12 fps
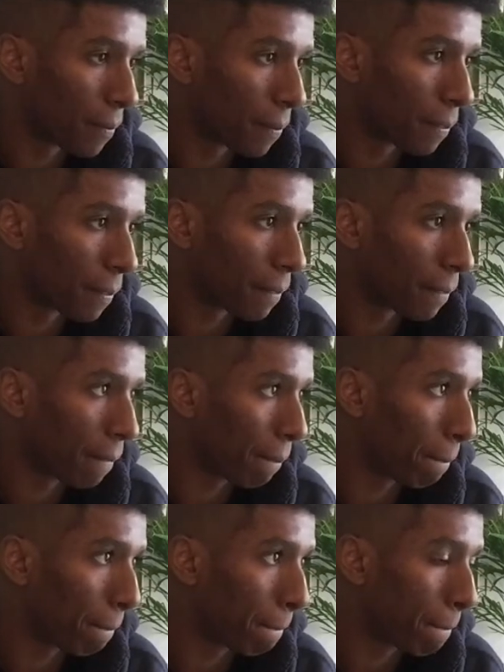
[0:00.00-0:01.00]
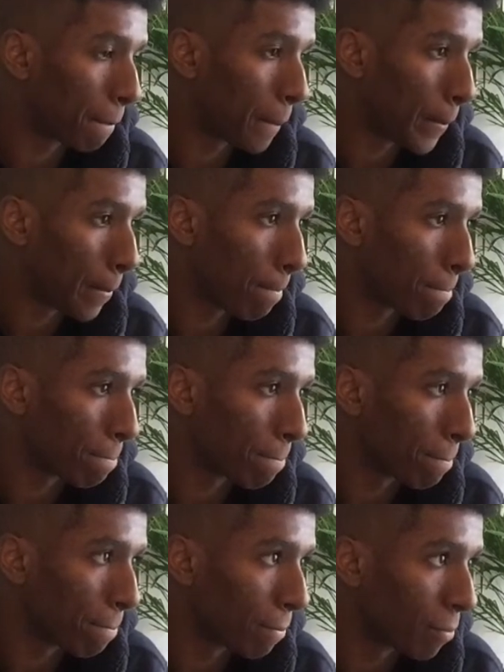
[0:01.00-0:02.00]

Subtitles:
(no one is talking)